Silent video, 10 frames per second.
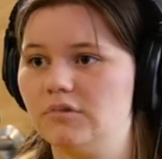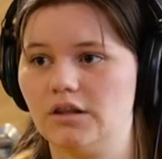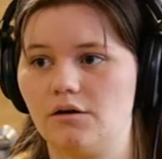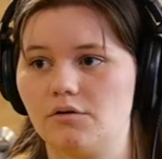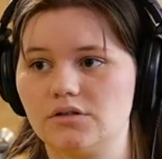
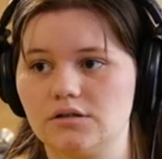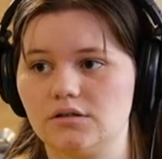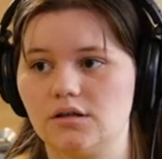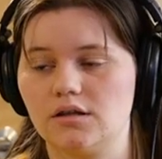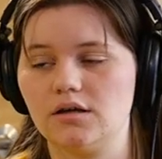that
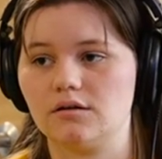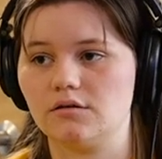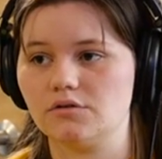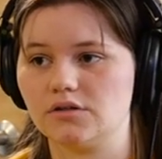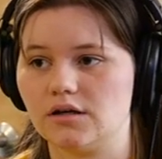wasn't the thing. It
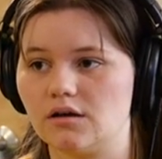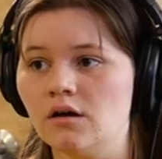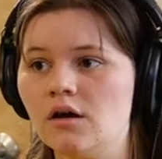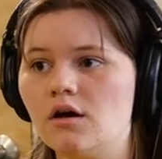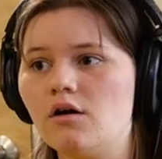was, it was like,
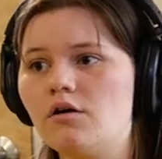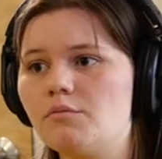oh, I'm